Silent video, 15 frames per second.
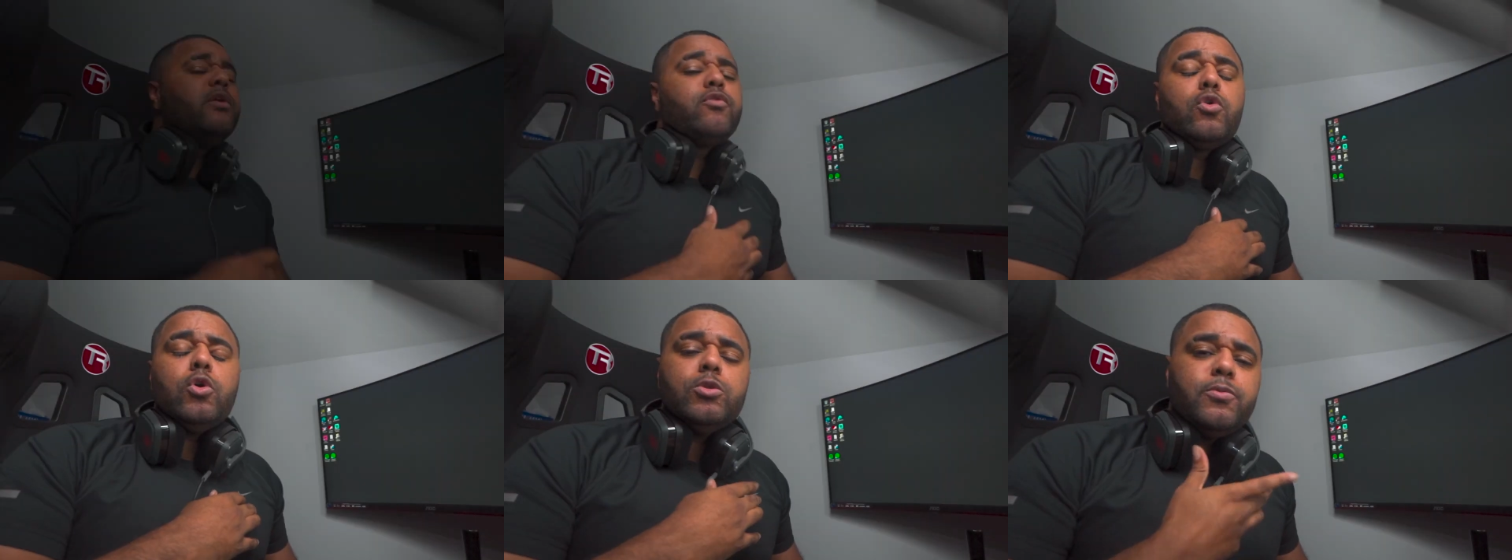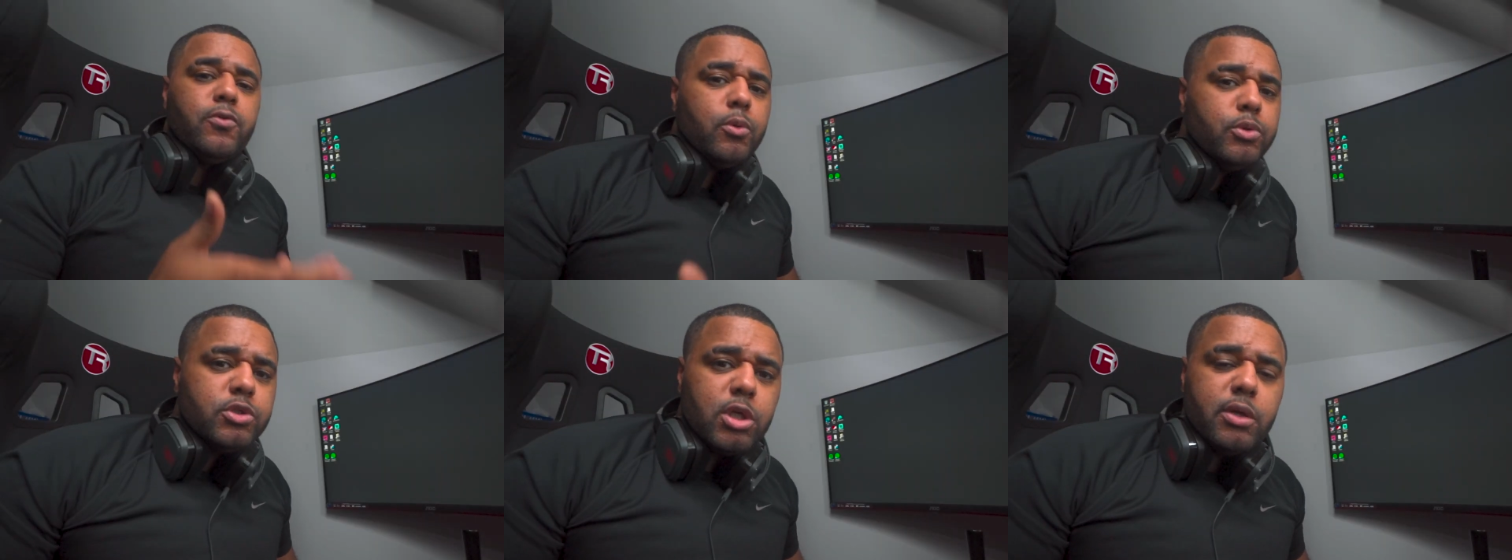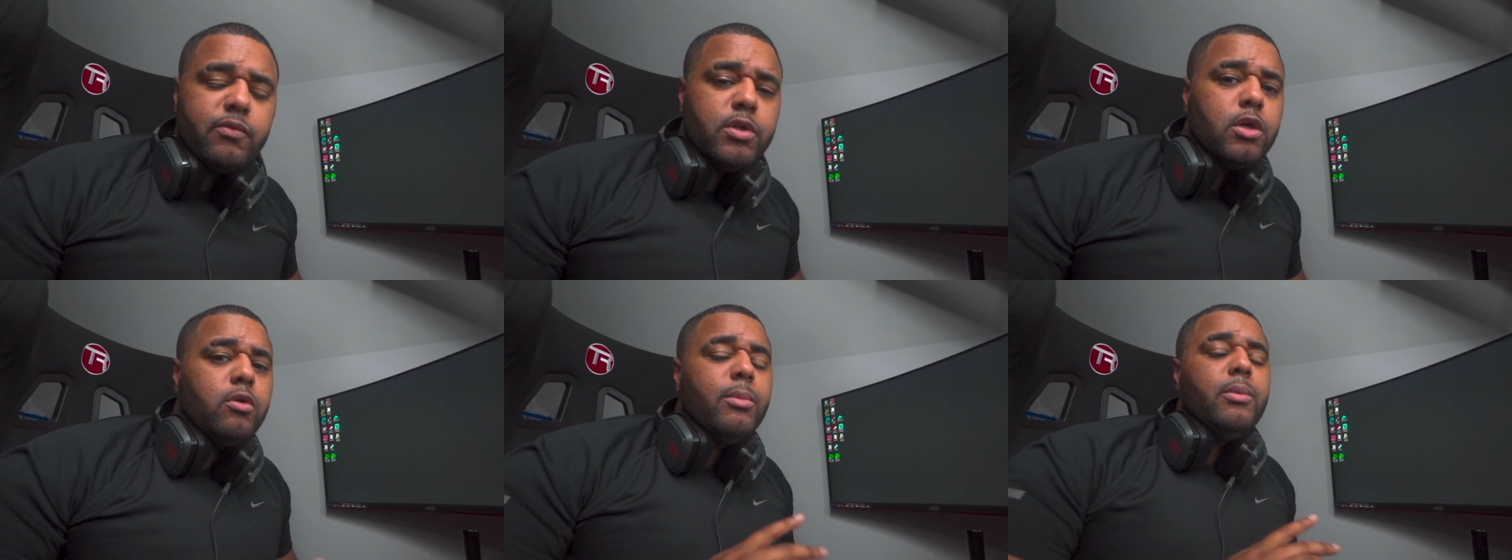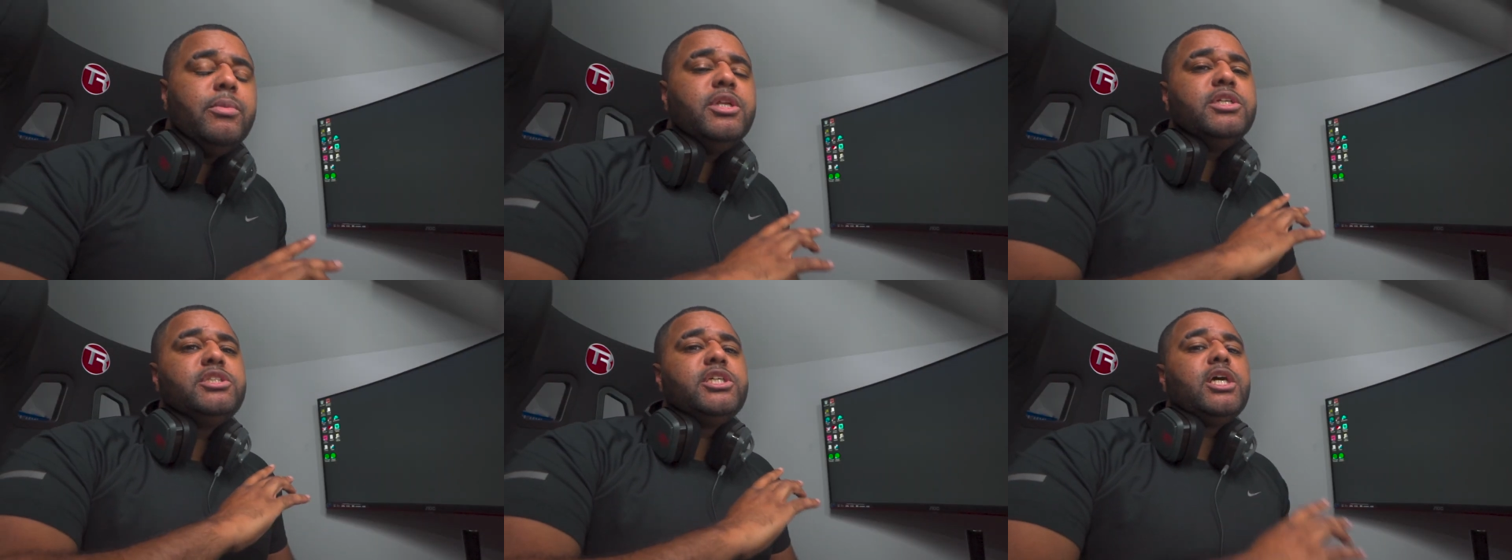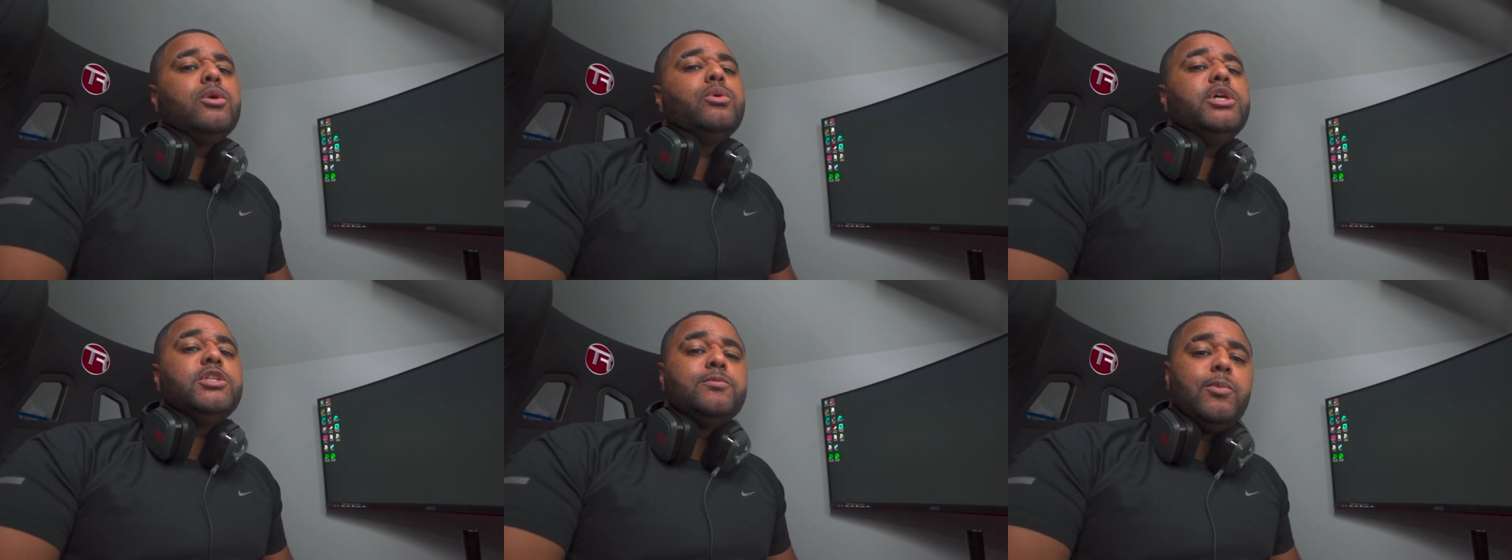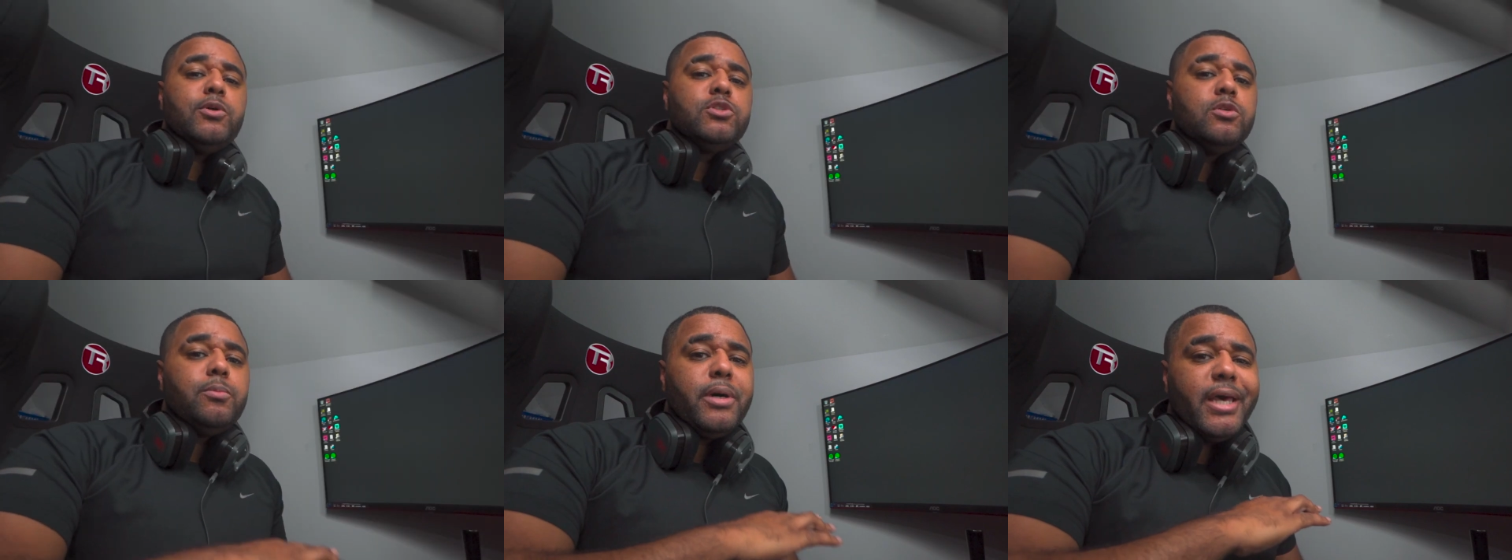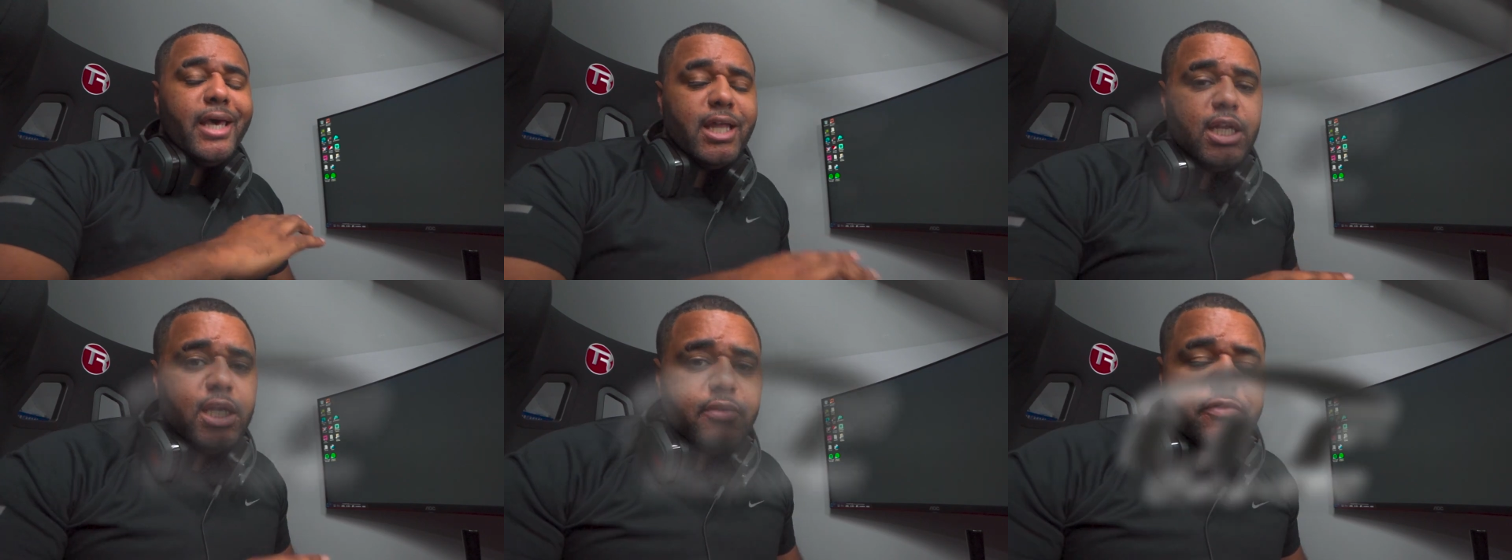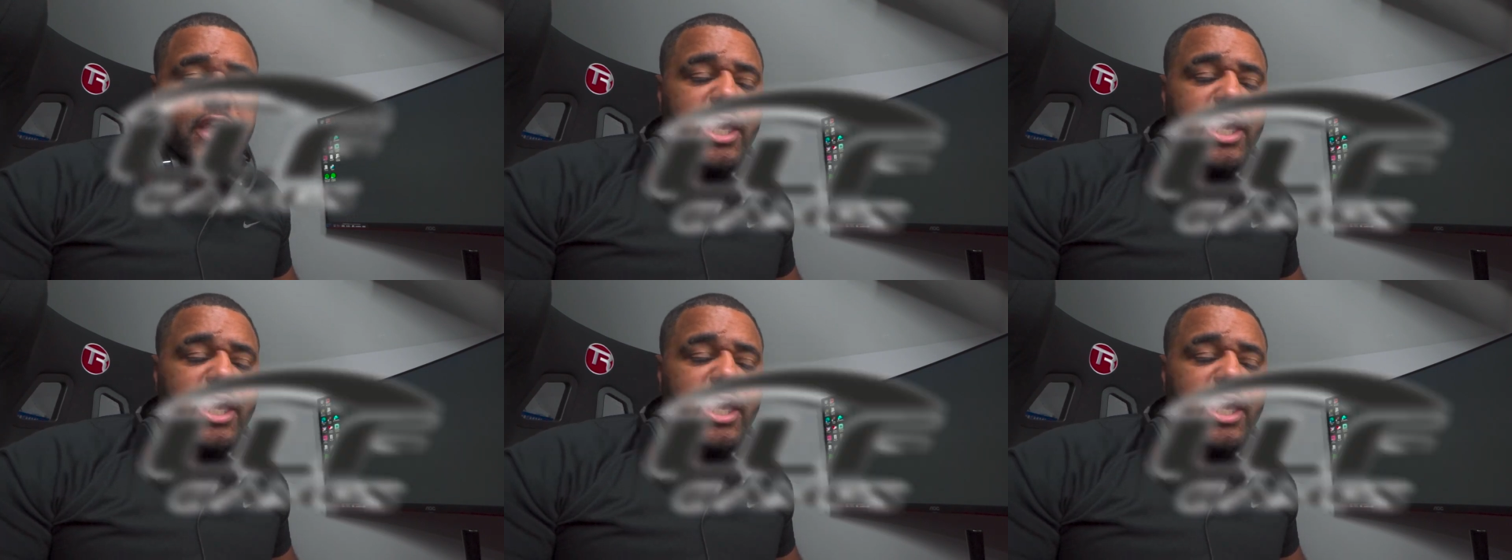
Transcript: of course, before we start the video, remember this channel is sponsored by LLF